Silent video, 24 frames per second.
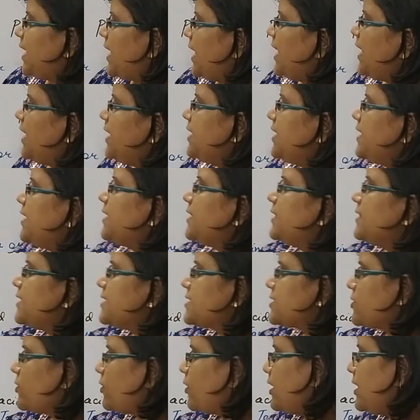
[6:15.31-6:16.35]
and
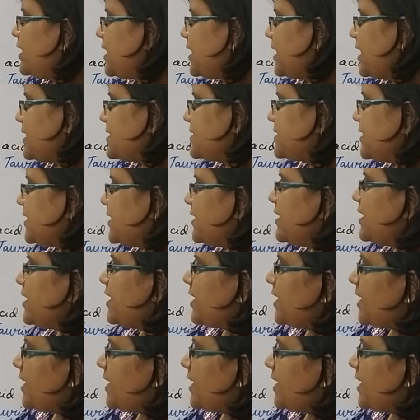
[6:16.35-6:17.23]
this cholic acid